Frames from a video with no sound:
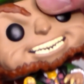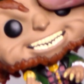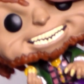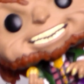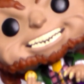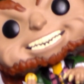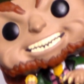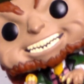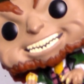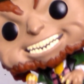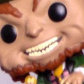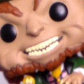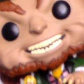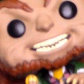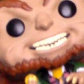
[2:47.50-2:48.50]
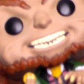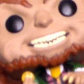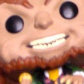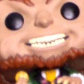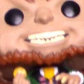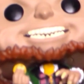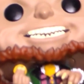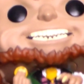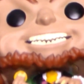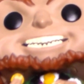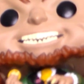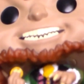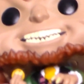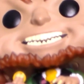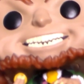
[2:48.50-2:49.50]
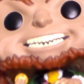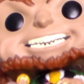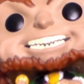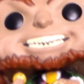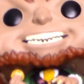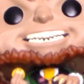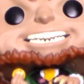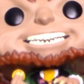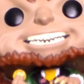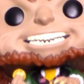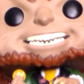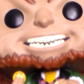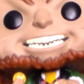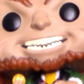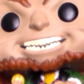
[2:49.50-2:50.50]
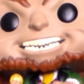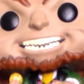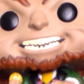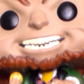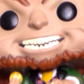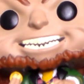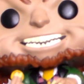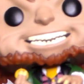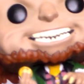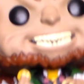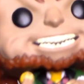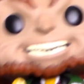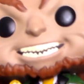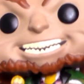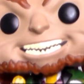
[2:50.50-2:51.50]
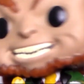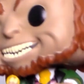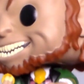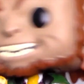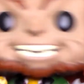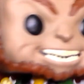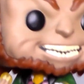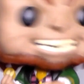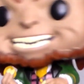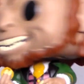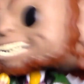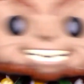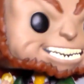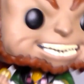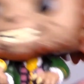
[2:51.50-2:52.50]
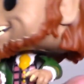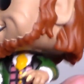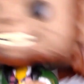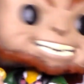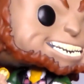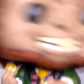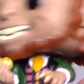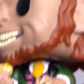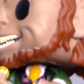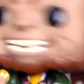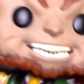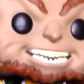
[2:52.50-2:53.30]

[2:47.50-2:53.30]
on the guy. I like how he's got his little coin, he's got his gold, um, very grinnish. Um,